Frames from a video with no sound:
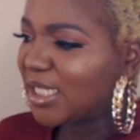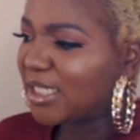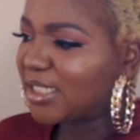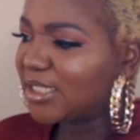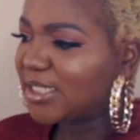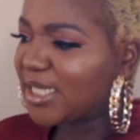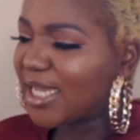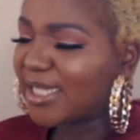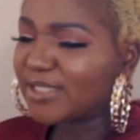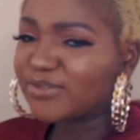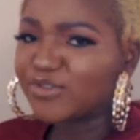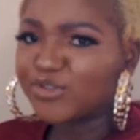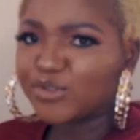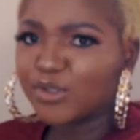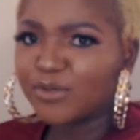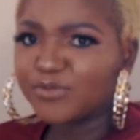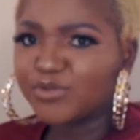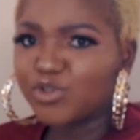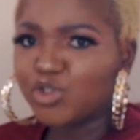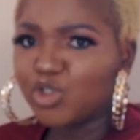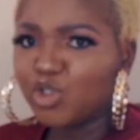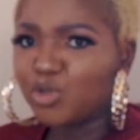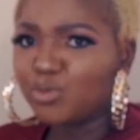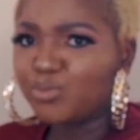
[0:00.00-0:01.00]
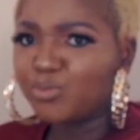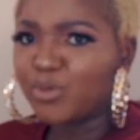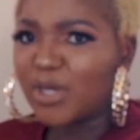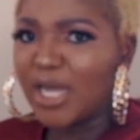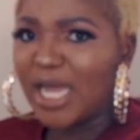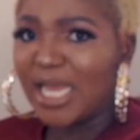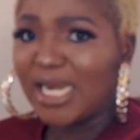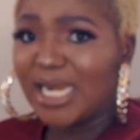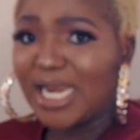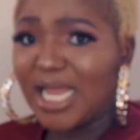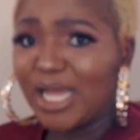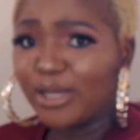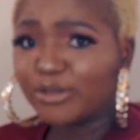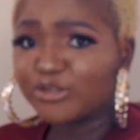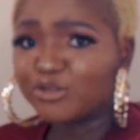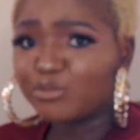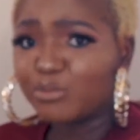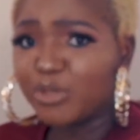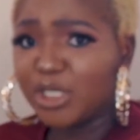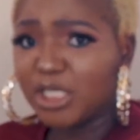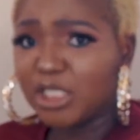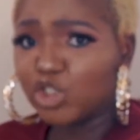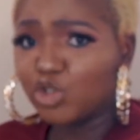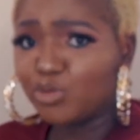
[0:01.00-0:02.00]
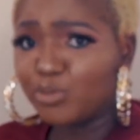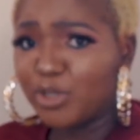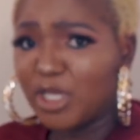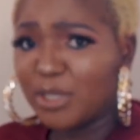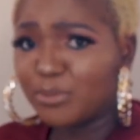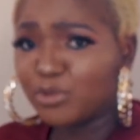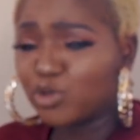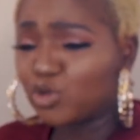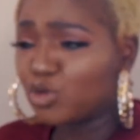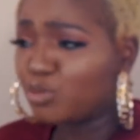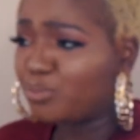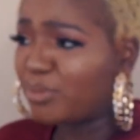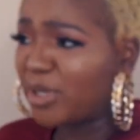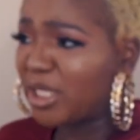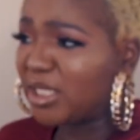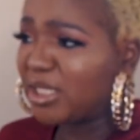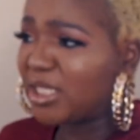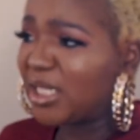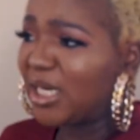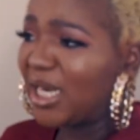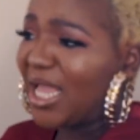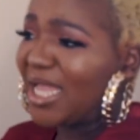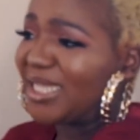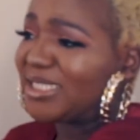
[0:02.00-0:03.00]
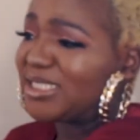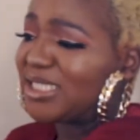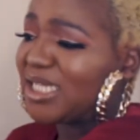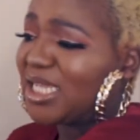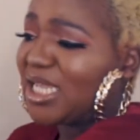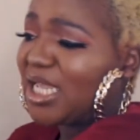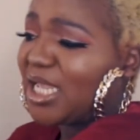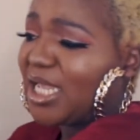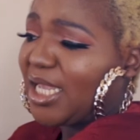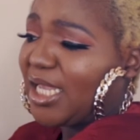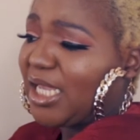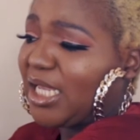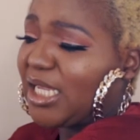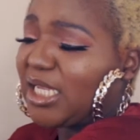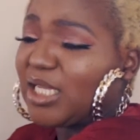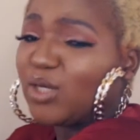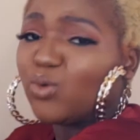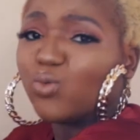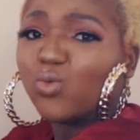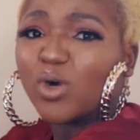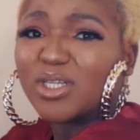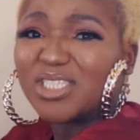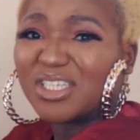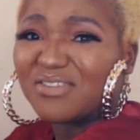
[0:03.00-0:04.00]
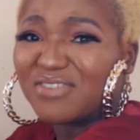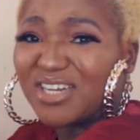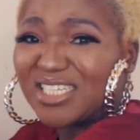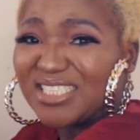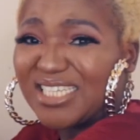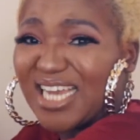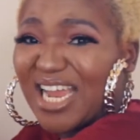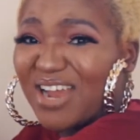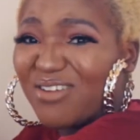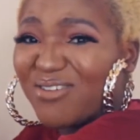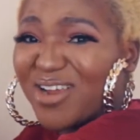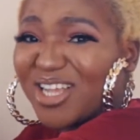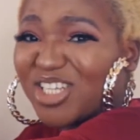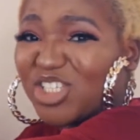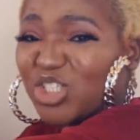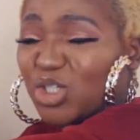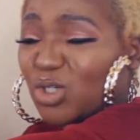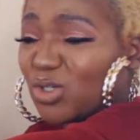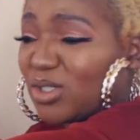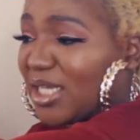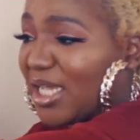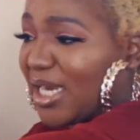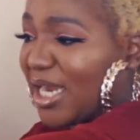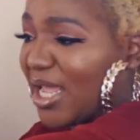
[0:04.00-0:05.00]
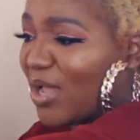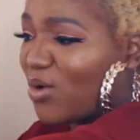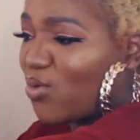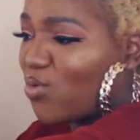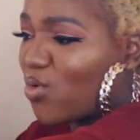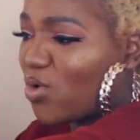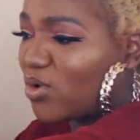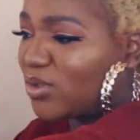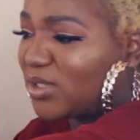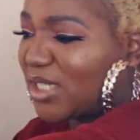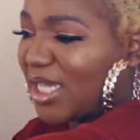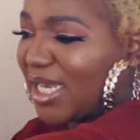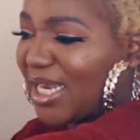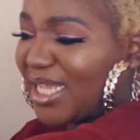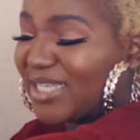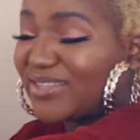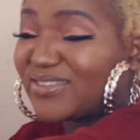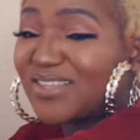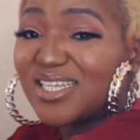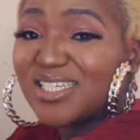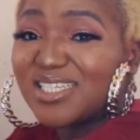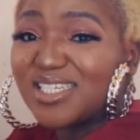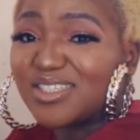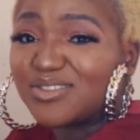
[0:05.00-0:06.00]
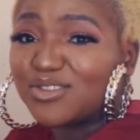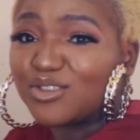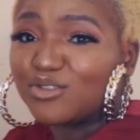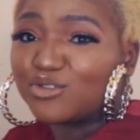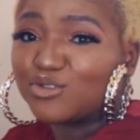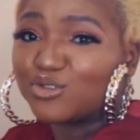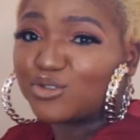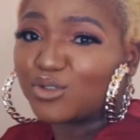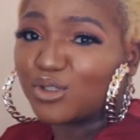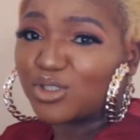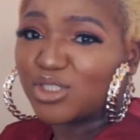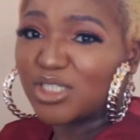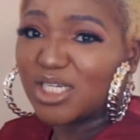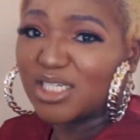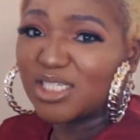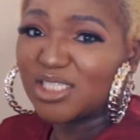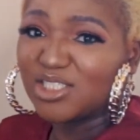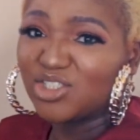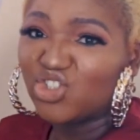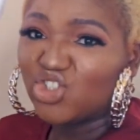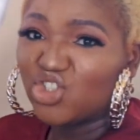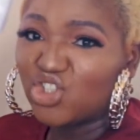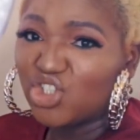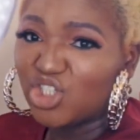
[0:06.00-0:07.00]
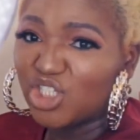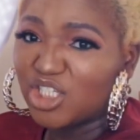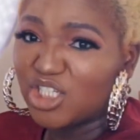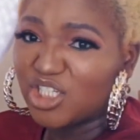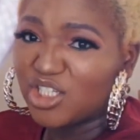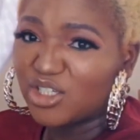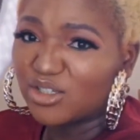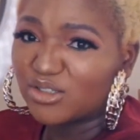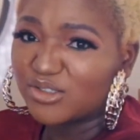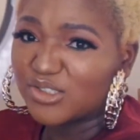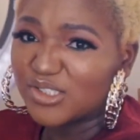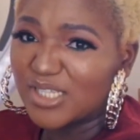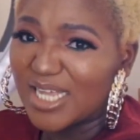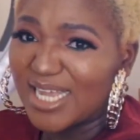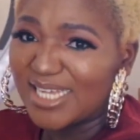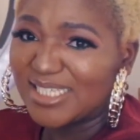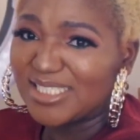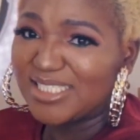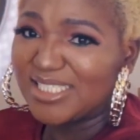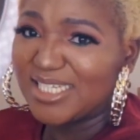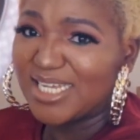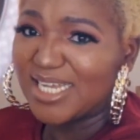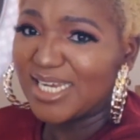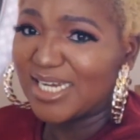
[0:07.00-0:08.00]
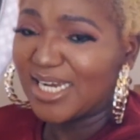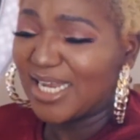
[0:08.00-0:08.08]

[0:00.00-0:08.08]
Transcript: that soft tube allows me to be able to bend the light in whatever direction that I want. And I think this is such an ingenious idea.